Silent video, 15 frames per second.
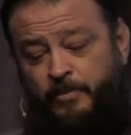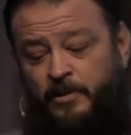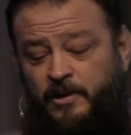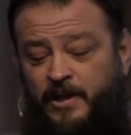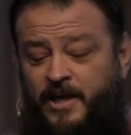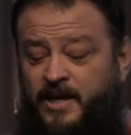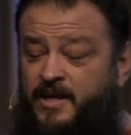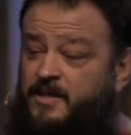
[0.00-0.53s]

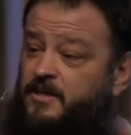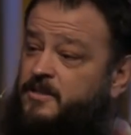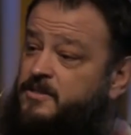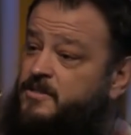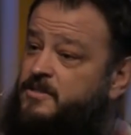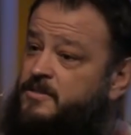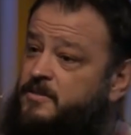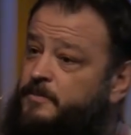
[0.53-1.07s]
Please,
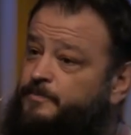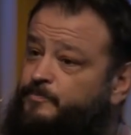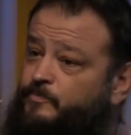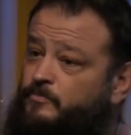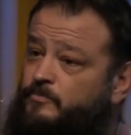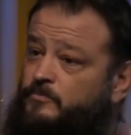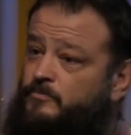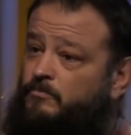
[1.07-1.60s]

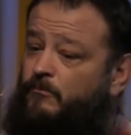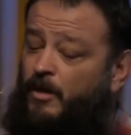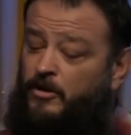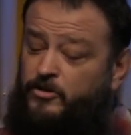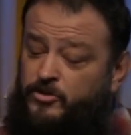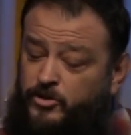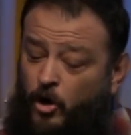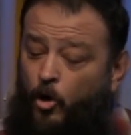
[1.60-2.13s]

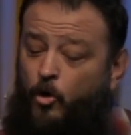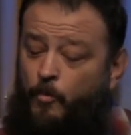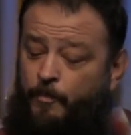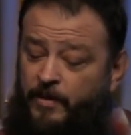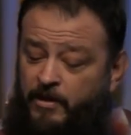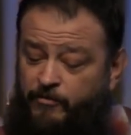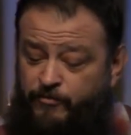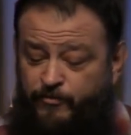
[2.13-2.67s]
don't
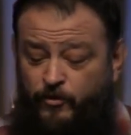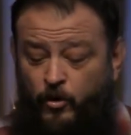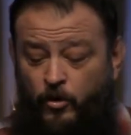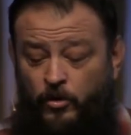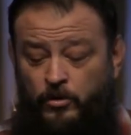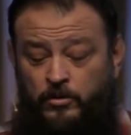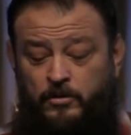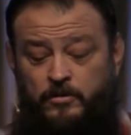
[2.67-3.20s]
be
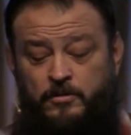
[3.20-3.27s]
fooled